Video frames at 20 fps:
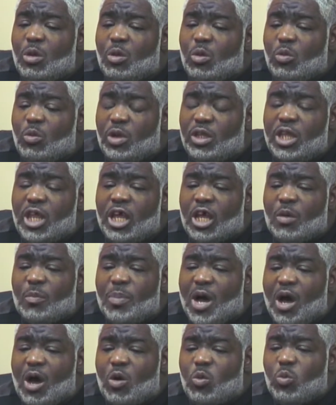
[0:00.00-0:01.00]
We think
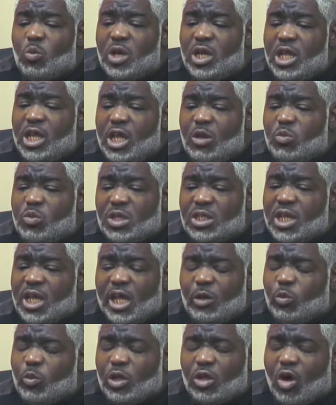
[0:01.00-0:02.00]
about when he was
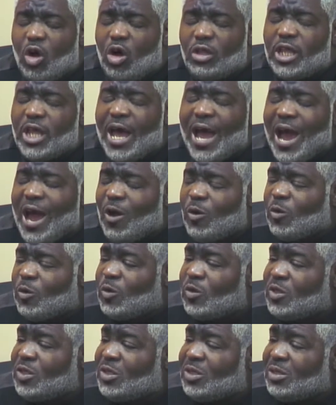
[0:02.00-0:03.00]
hit with all the
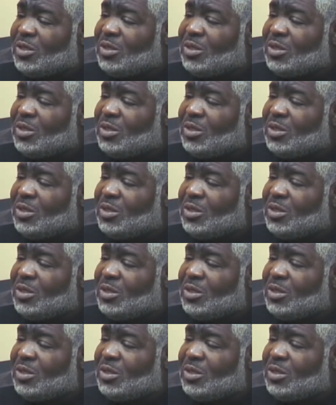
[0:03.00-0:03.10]
arrows.